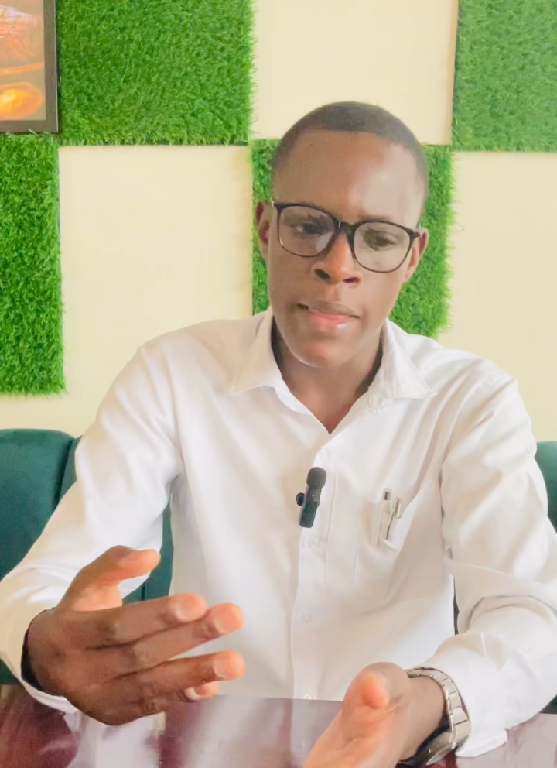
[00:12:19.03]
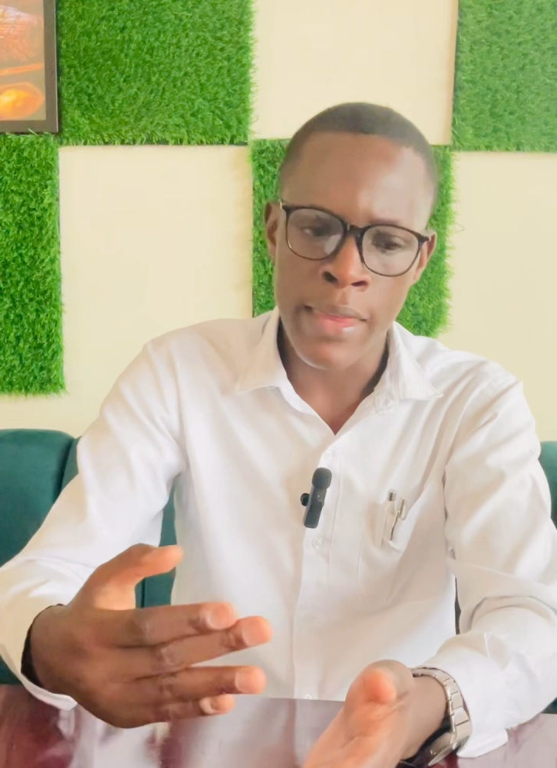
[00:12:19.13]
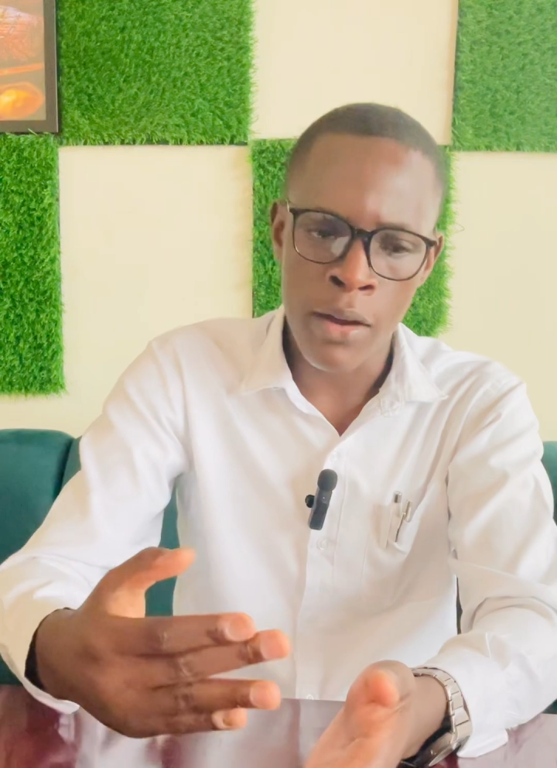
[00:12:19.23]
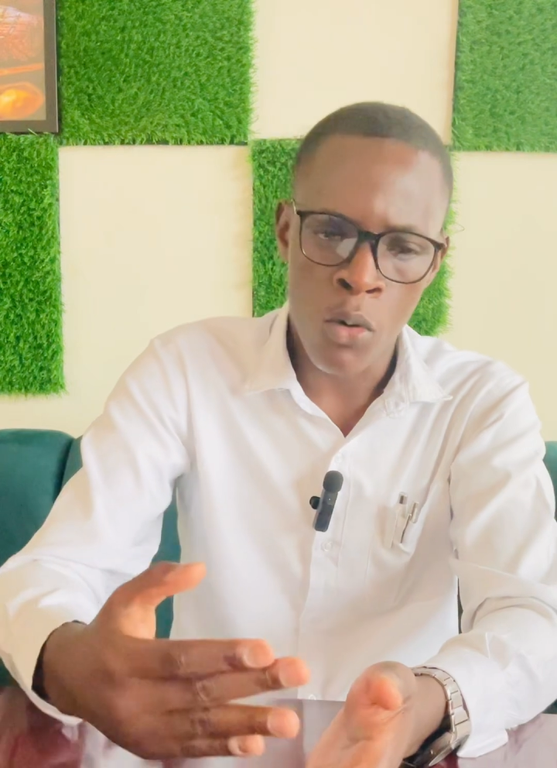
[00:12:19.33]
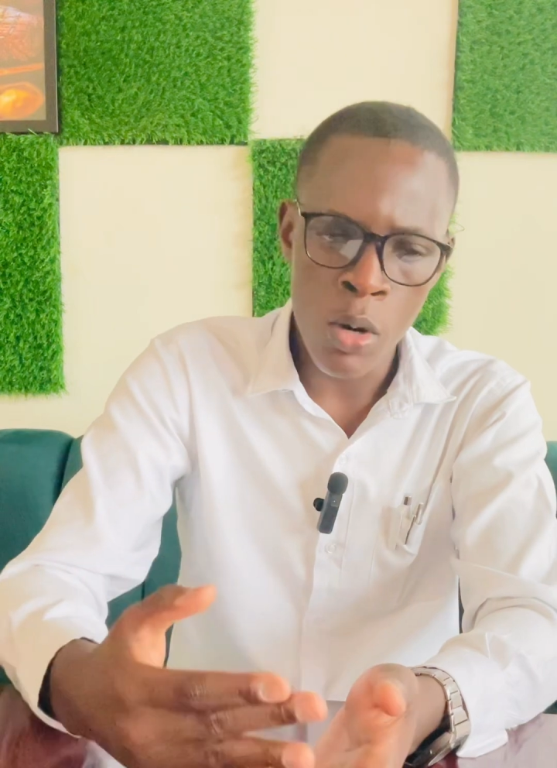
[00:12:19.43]

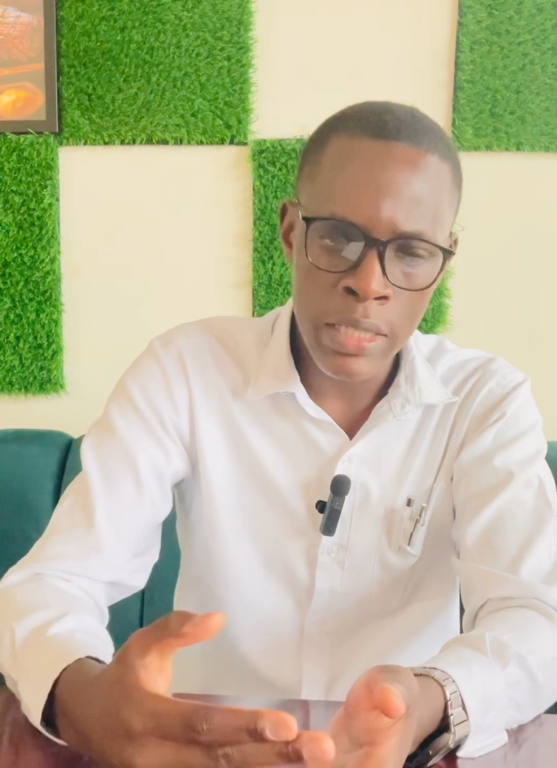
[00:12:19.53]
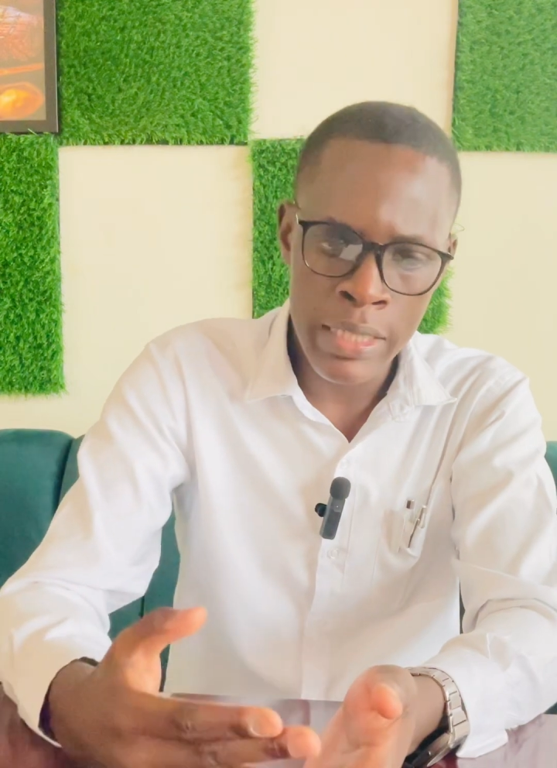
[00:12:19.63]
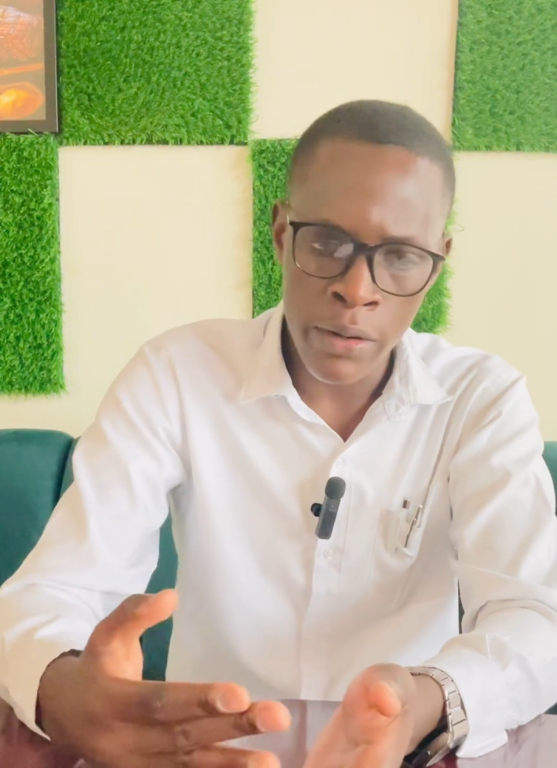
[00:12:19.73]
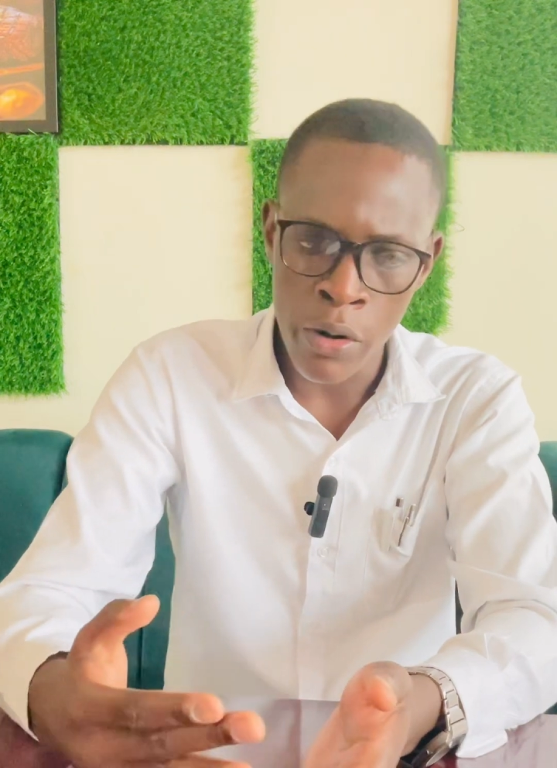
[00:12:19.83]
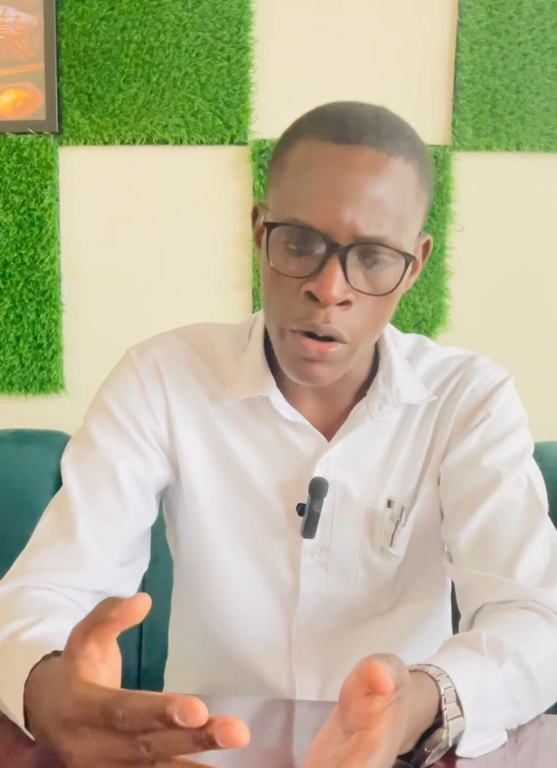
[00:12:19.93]
the
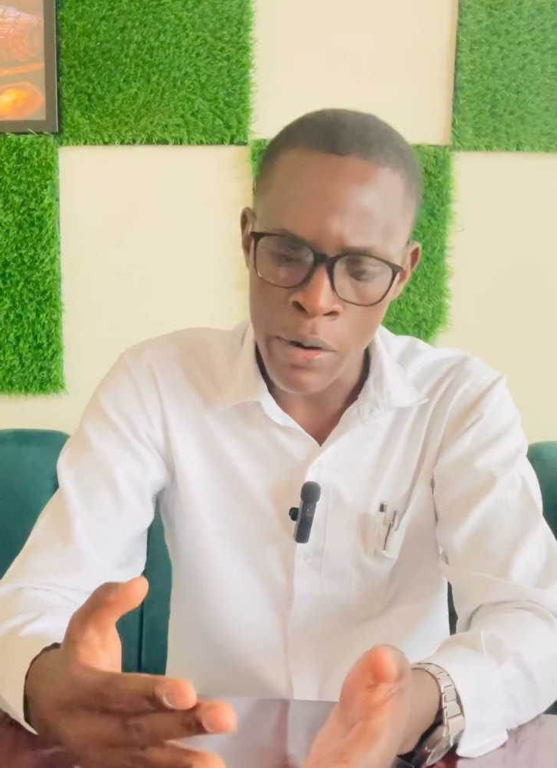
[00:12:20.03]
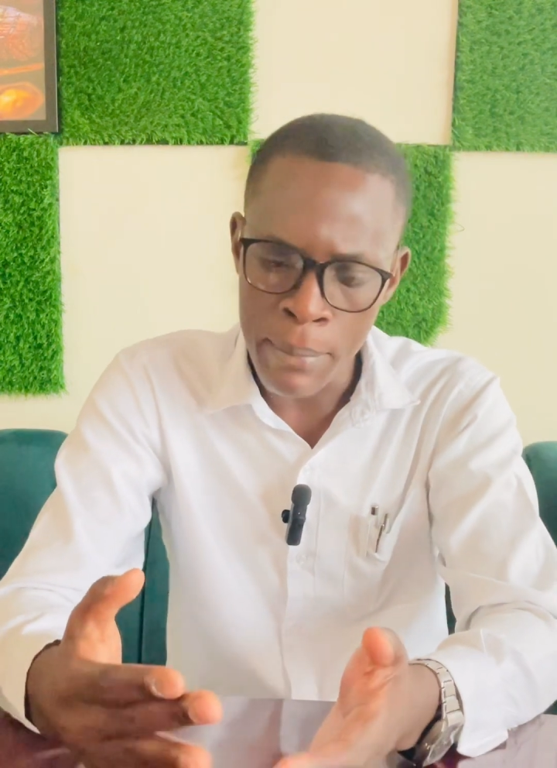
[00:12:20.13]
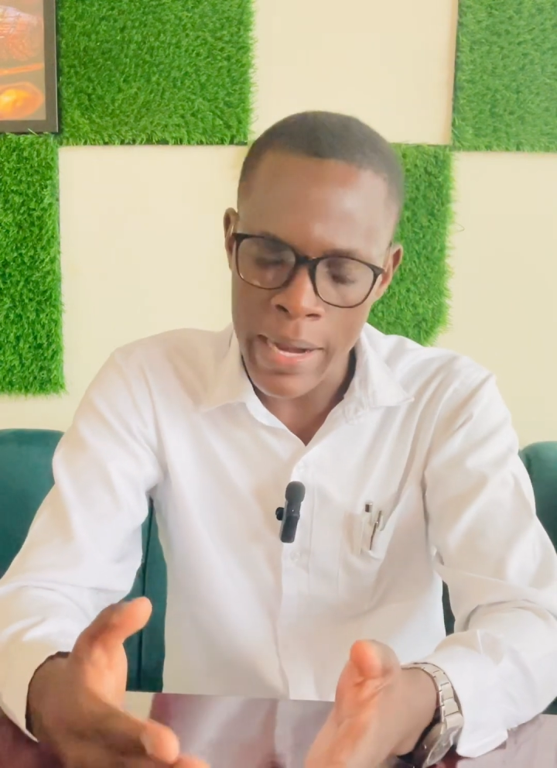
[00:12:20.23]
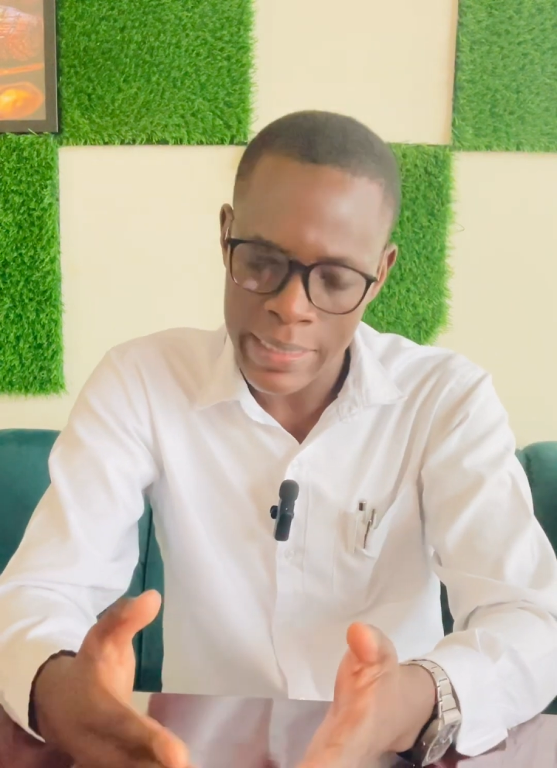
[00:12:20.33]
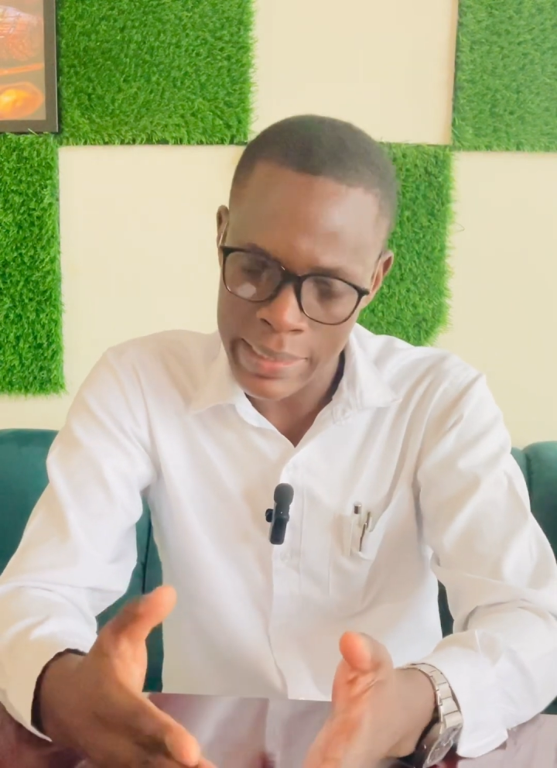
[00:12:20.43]
court
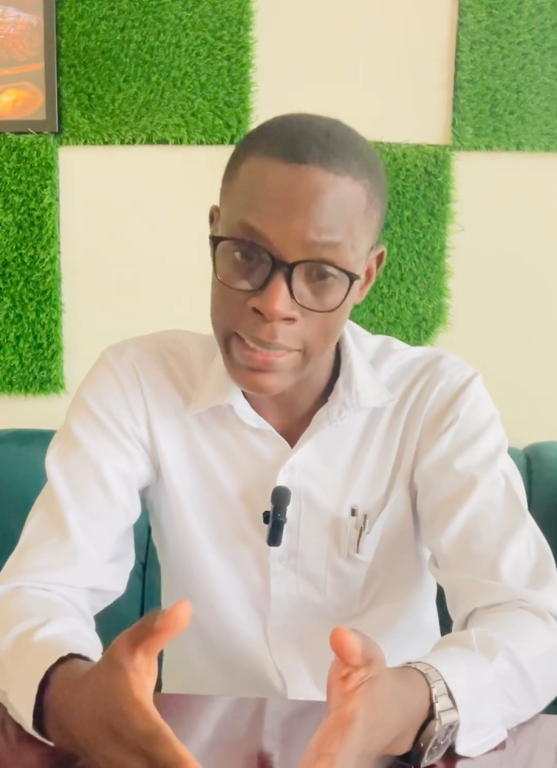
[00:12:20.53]
remarked